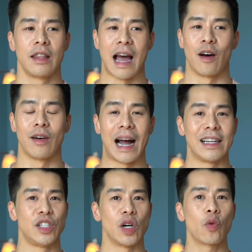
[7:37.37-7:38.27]
Now, I
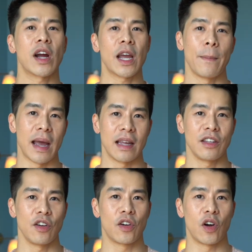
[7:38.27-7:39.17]
don't
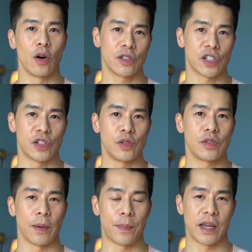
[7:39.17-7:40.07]
recommend you go to
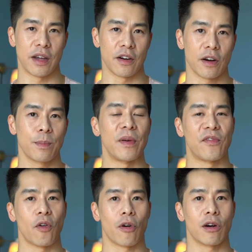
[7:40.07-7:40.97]
the pier
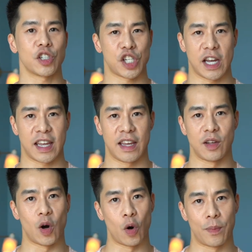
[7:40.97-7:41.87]
before
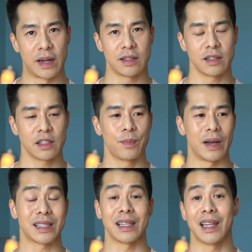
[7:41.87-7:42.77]
check-in opens
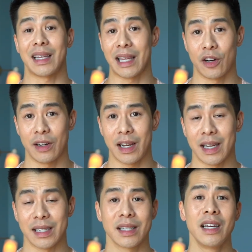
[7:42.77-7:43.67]
because the likelihood
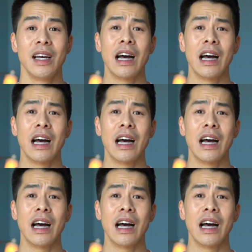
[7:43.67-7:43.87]
is